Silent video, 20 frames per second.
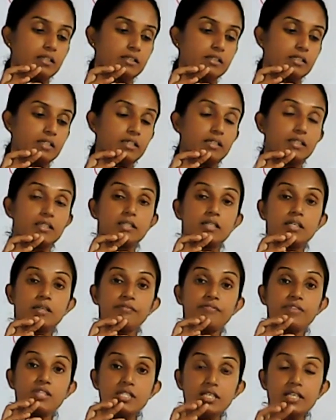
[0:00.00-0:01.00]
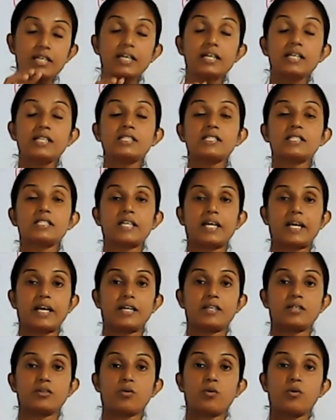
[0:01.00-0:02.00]
the physical
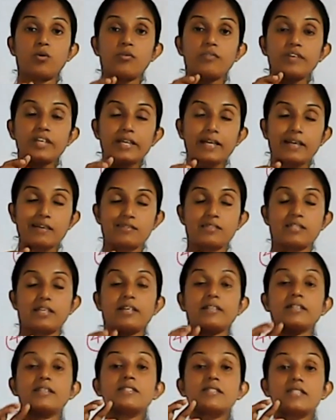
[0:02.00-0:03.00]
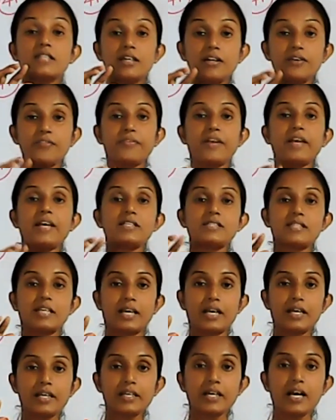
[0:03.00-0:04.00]
state, or we can say the surface
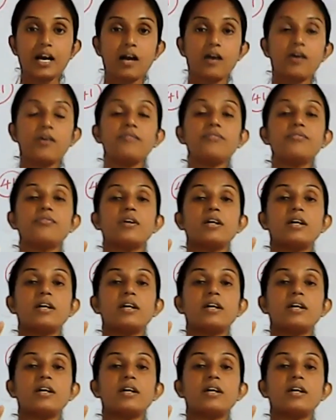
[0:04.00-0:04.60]
area of